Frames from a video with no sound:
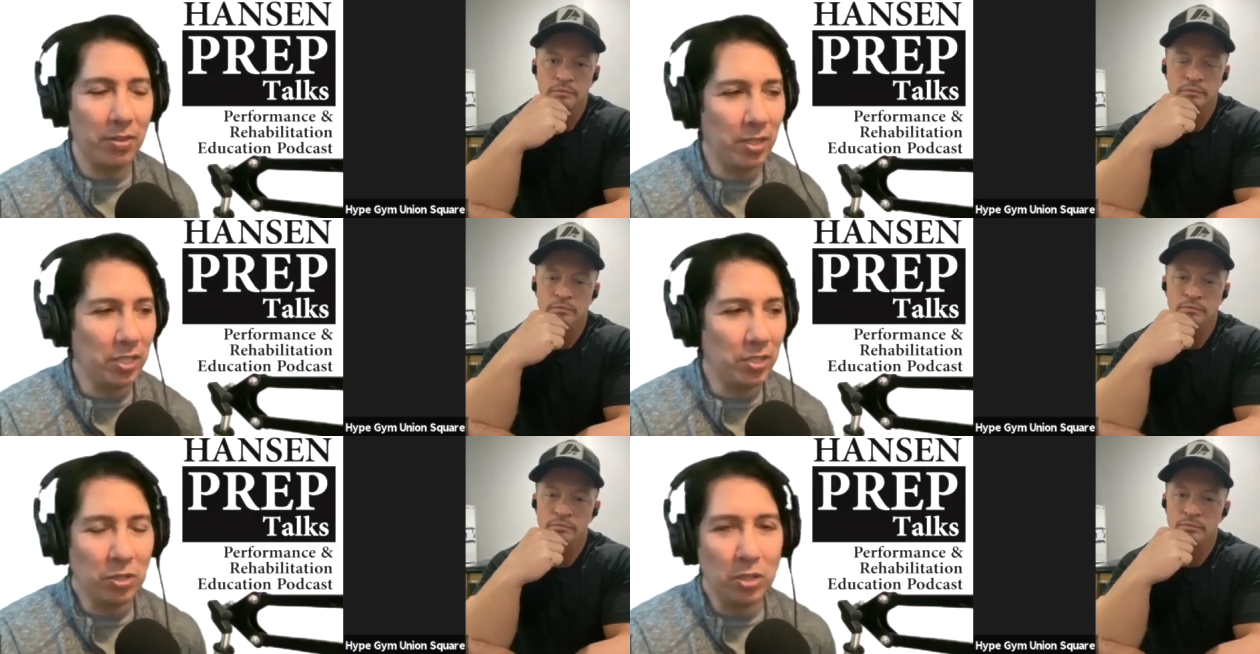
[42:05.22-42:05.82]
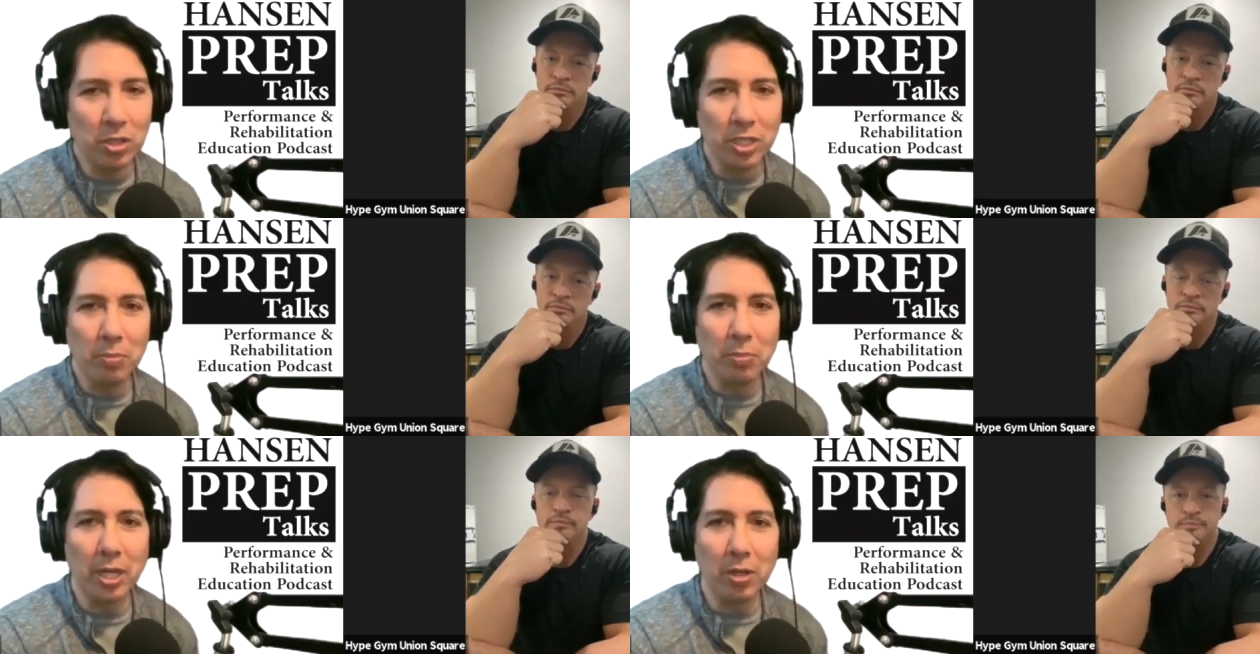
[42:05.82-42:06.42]
Speaker 1: things are looking
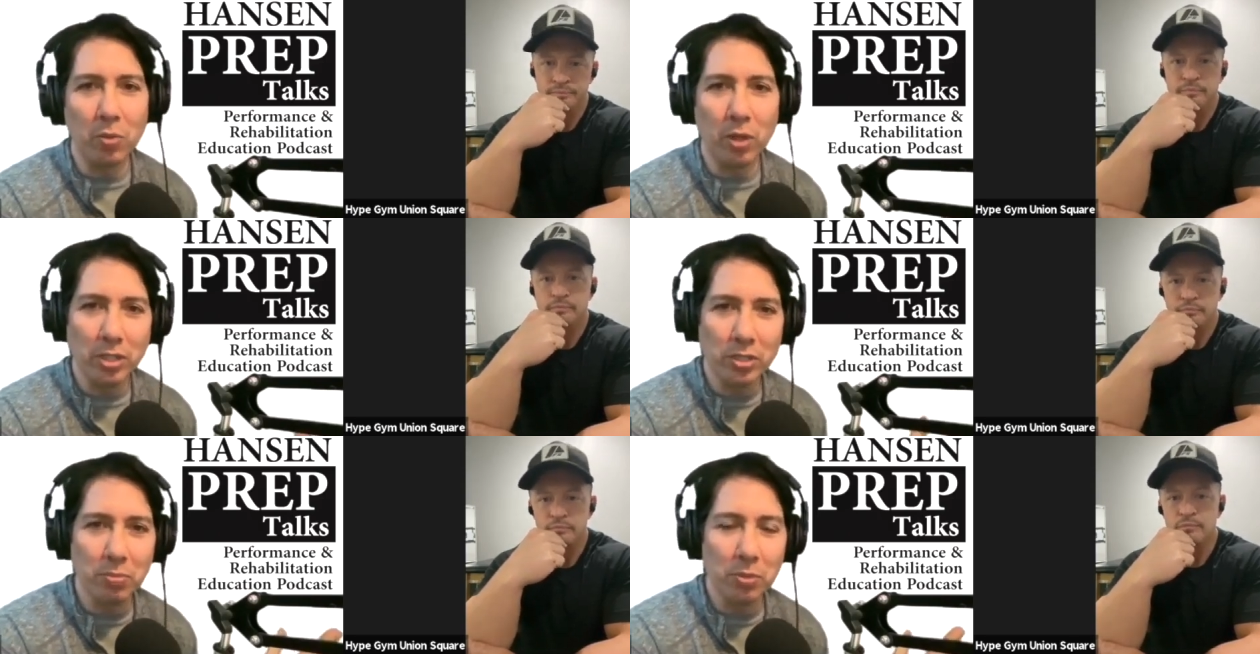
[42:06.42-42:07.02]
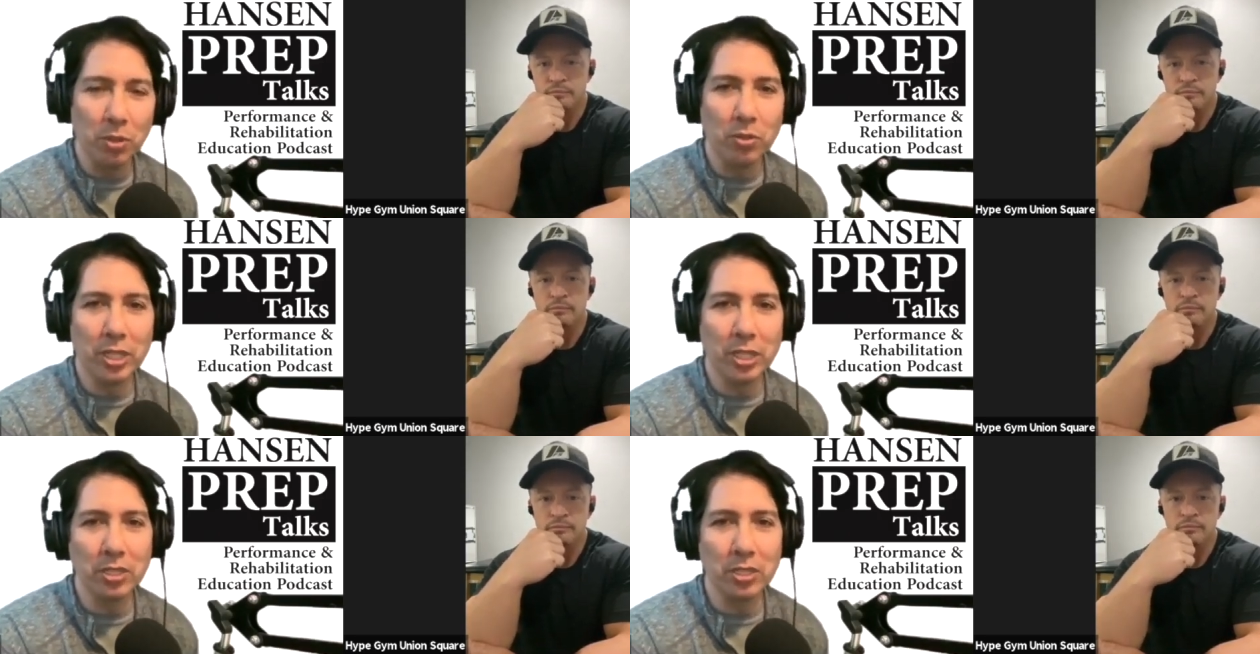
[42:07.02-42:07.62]
better what are some projects
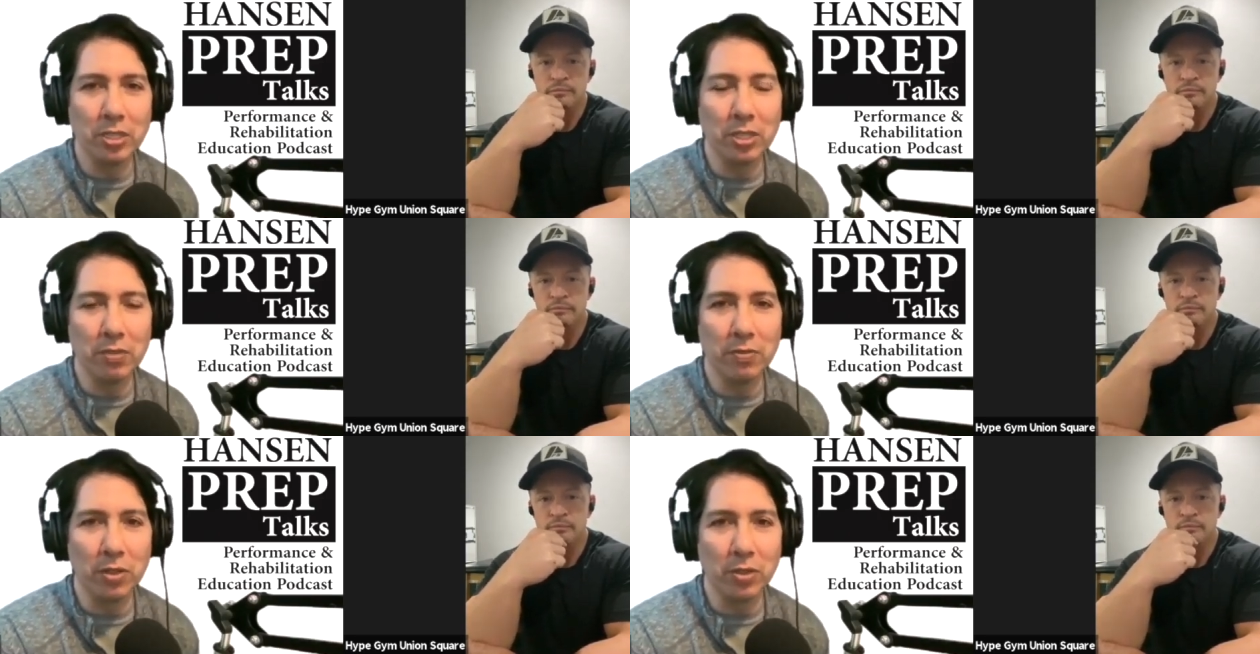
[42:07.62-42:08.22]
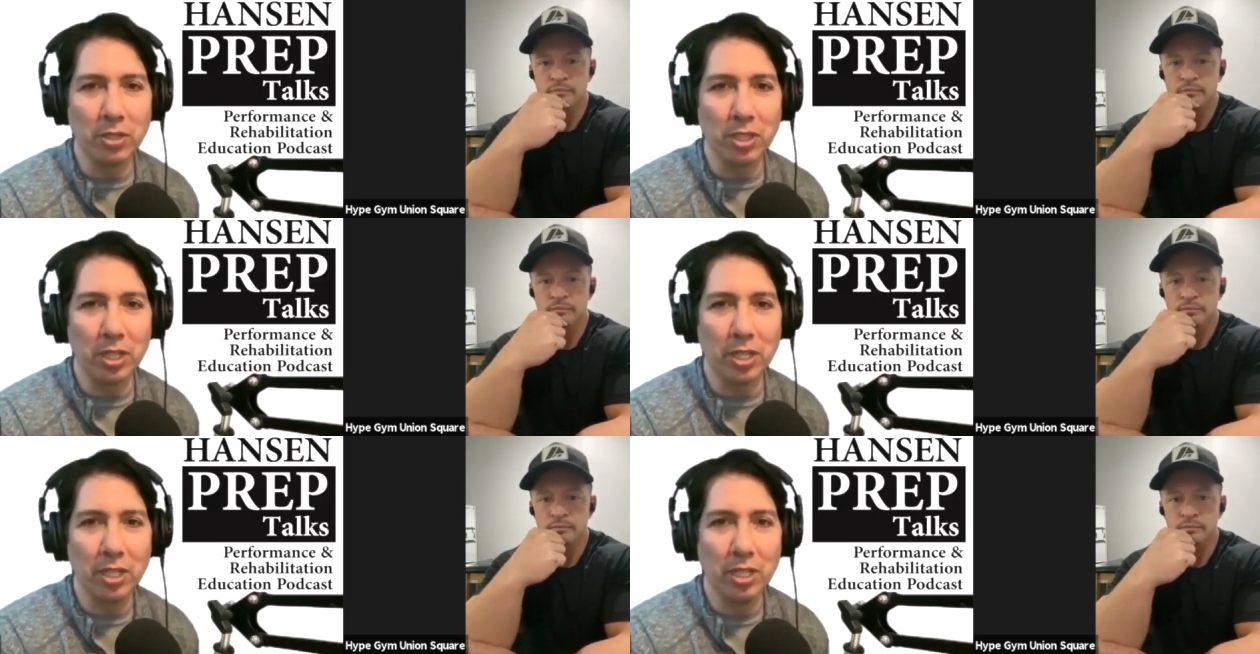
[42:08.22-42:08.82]
that you're going to focus on